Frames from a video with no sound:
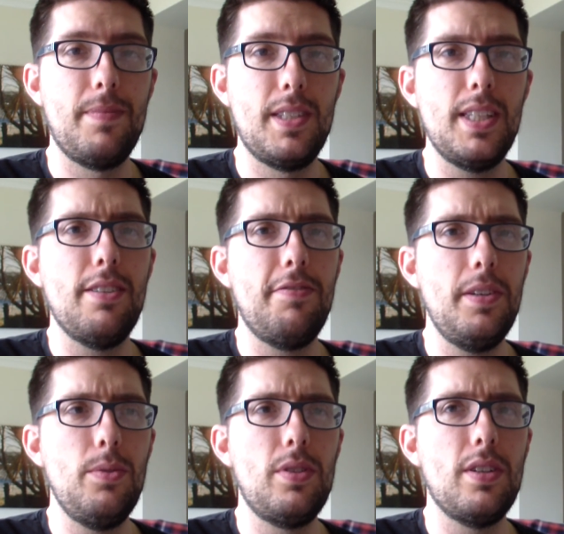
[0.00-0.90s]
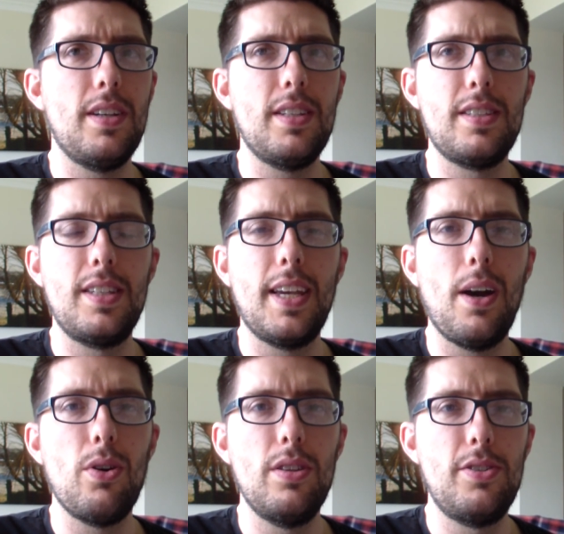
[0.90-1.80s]
See a few starting to sneak
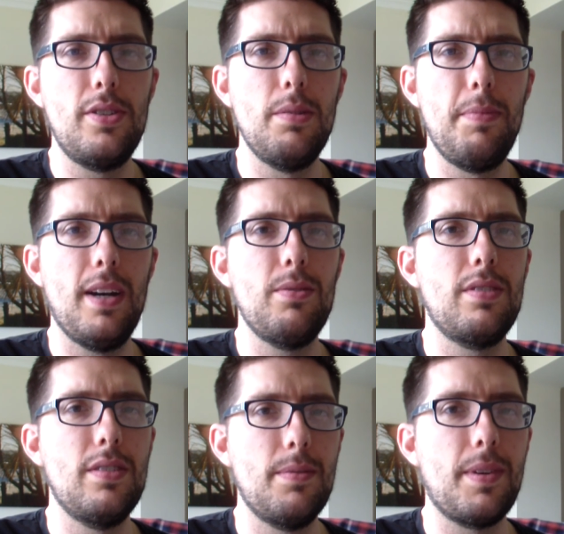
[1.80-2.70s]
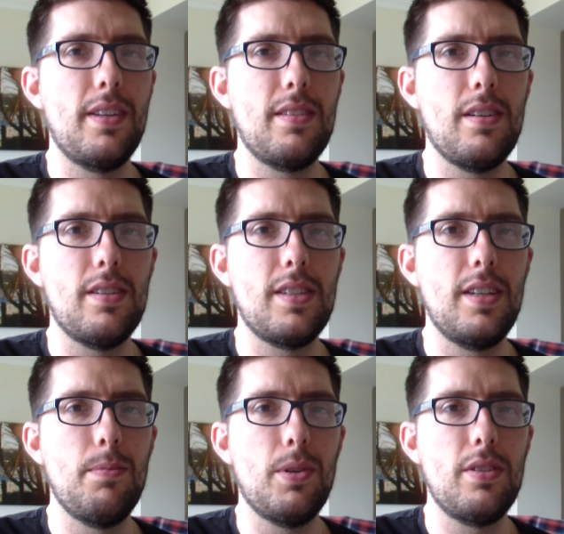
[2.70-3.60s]
out on the tube now, so I'm going to start
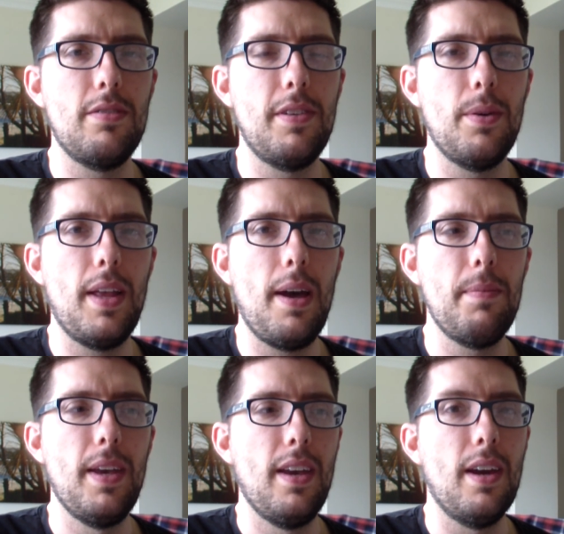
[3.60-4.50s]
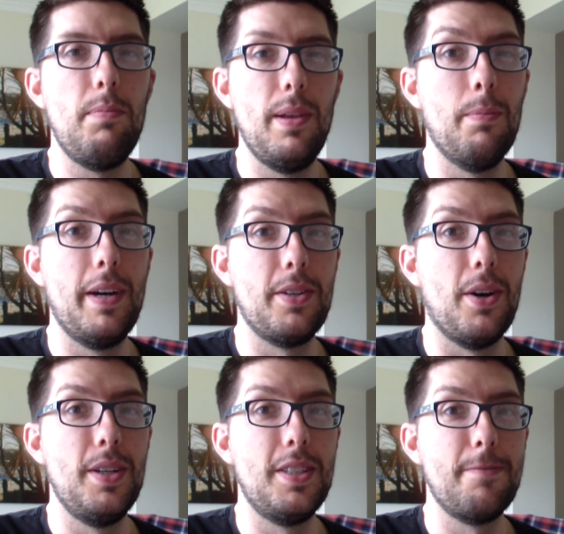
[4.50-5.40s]
sitting and watching a few of them and play with my
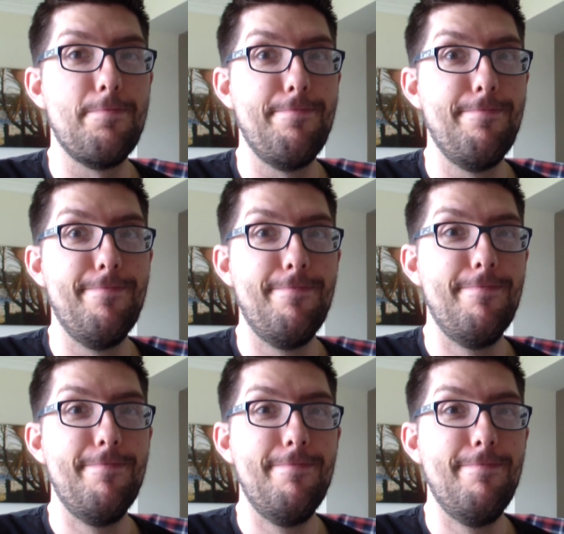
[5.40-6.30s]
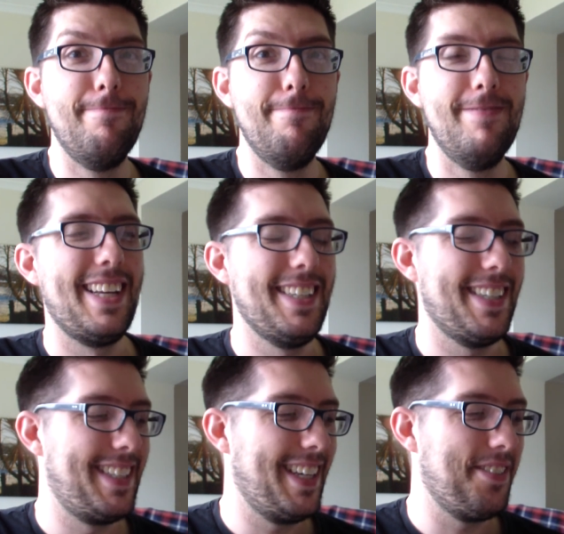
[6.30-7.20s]
toys.
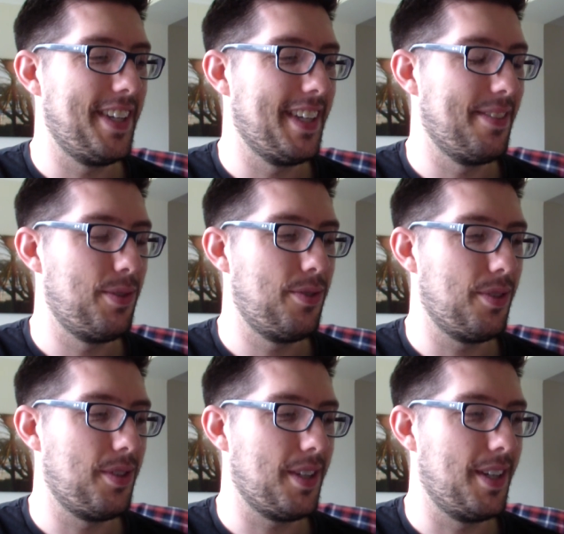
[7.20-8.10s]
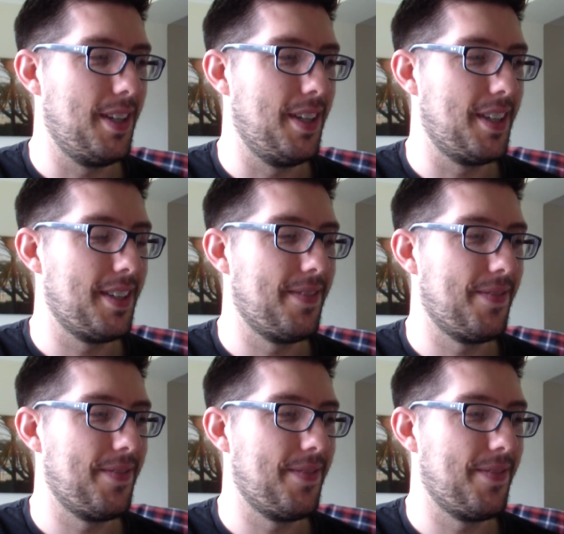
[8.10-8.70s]
Oh dear me, such a nerd.